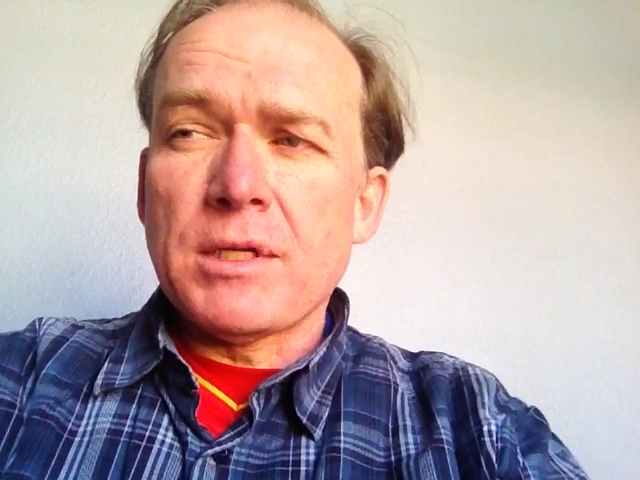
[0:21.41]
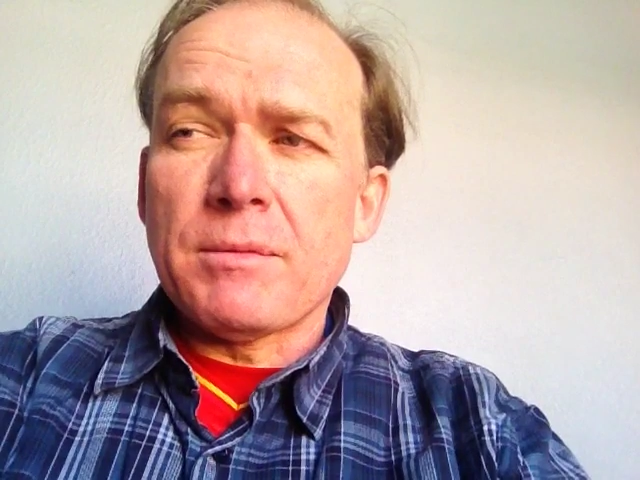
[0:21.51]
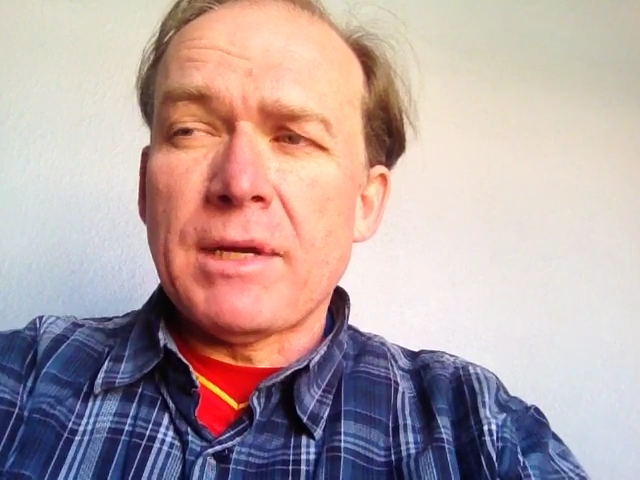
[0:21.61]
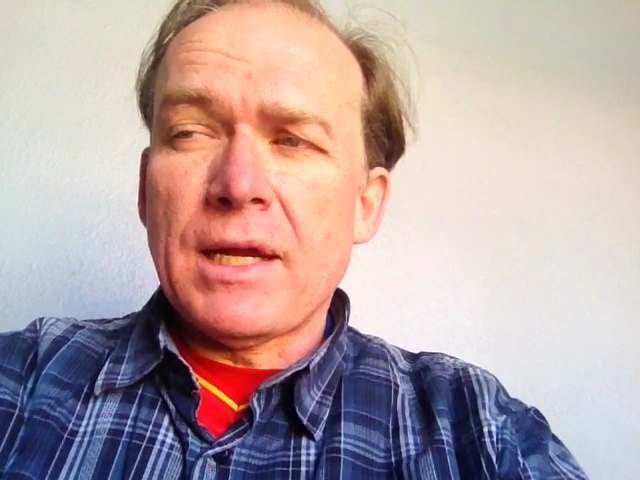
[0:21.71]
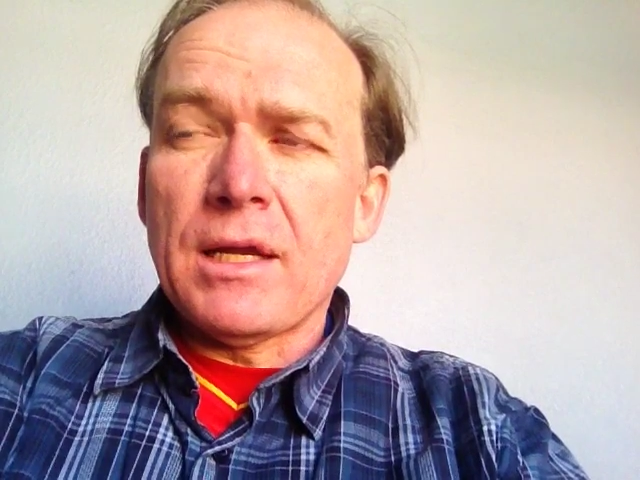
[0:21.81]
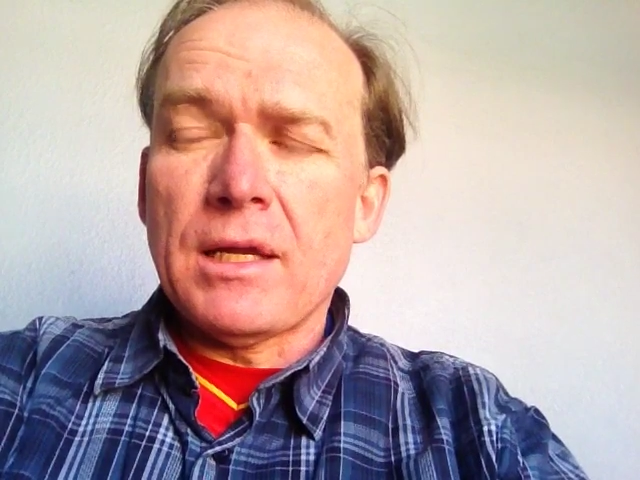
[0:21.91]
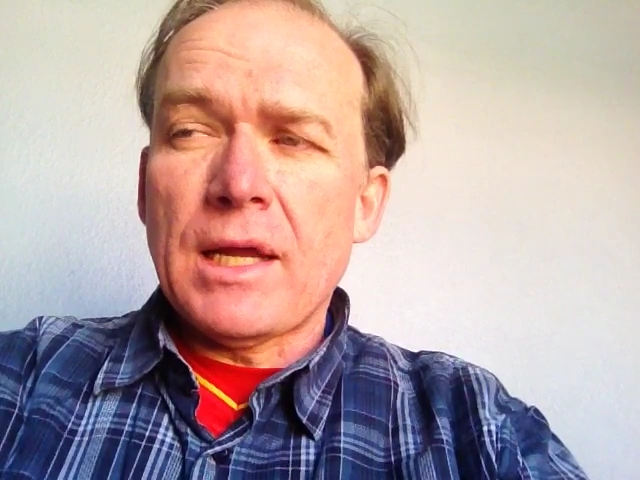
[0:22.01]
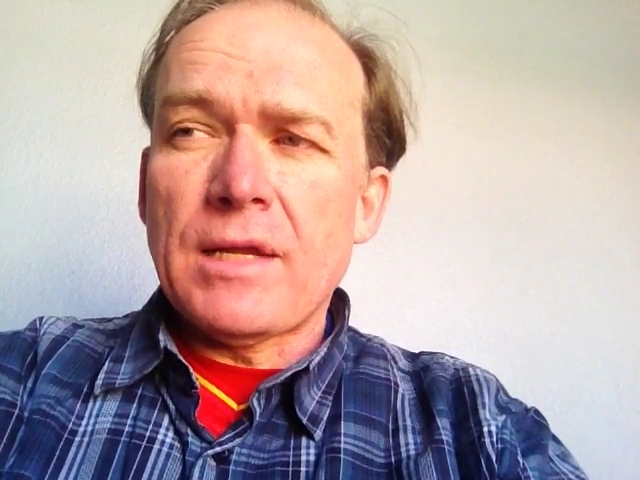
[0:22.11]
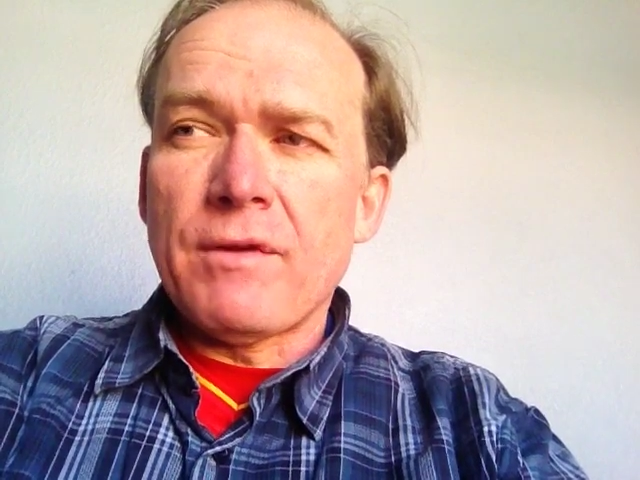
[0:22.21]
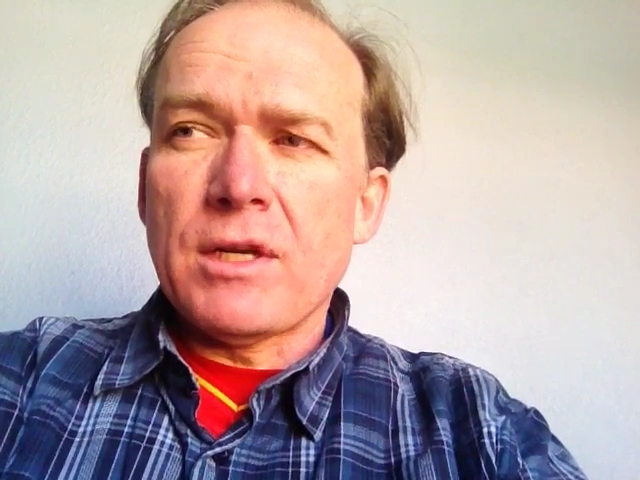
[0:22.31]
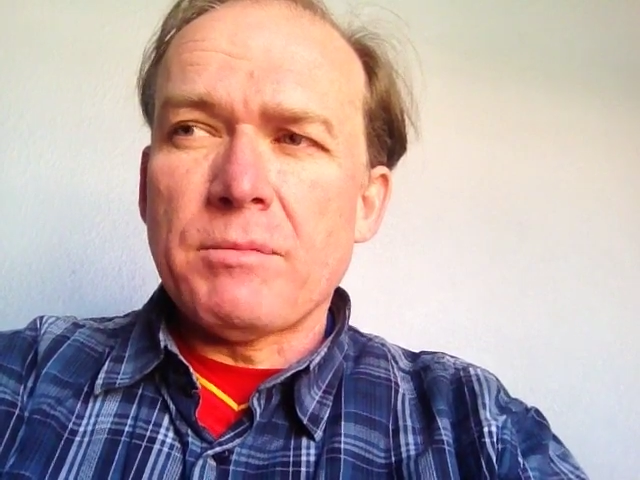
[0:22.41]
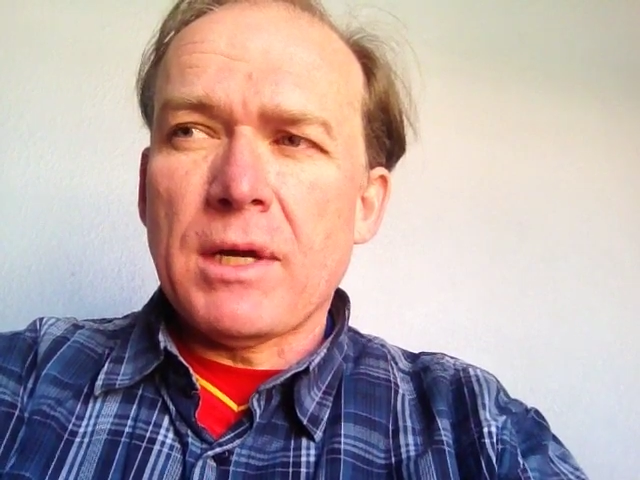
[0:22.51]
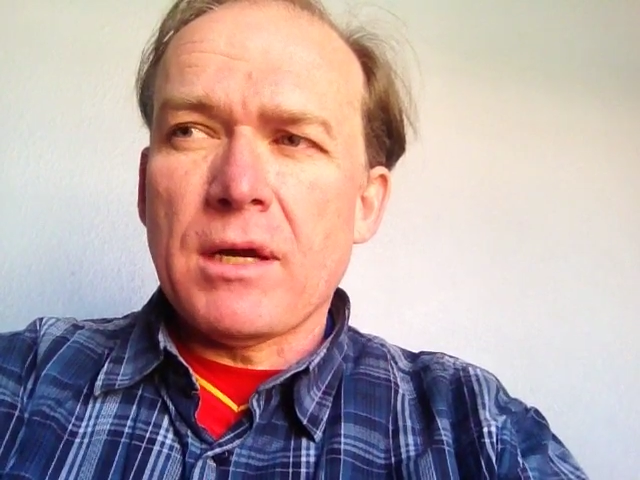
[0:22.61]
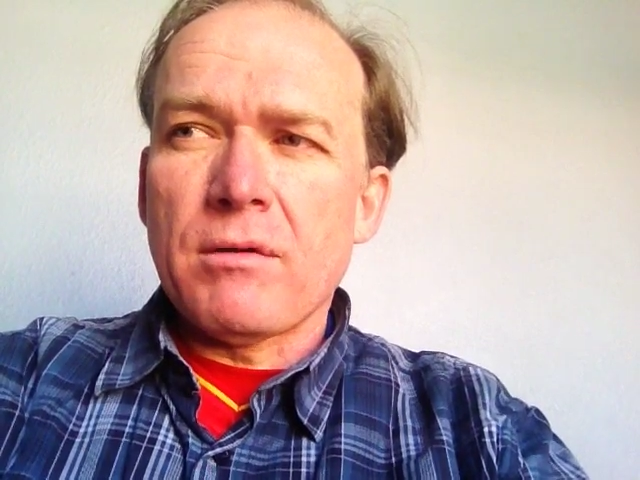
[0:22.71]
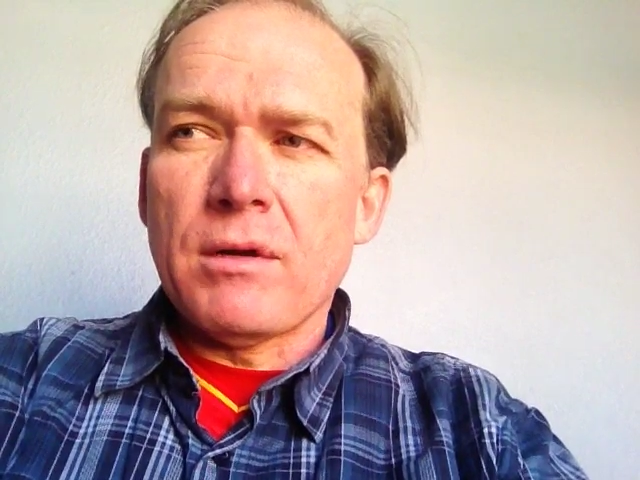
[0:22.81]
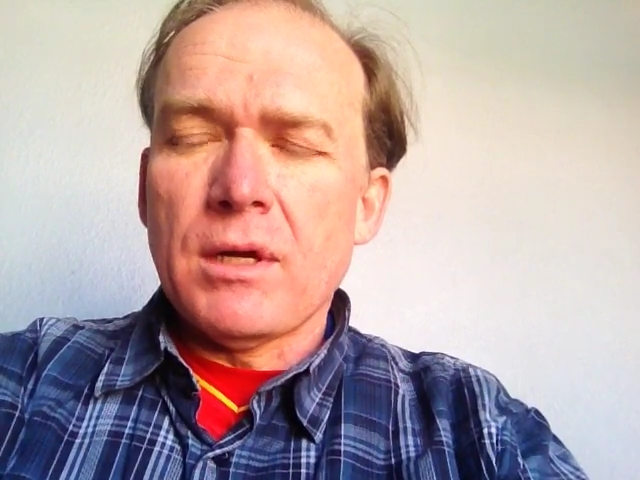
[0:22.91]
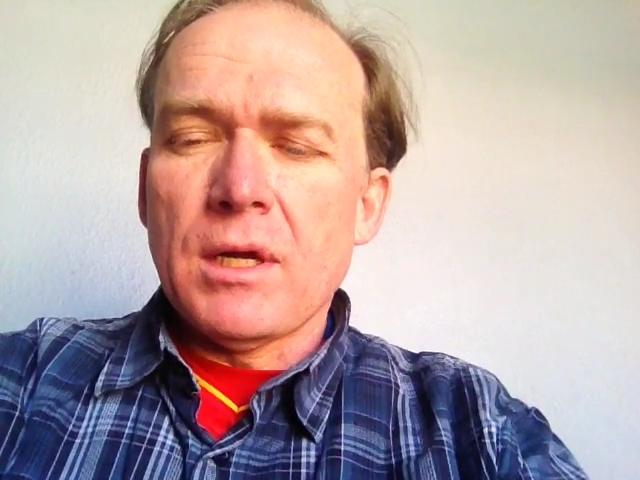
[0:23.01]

I'm a native English speaker,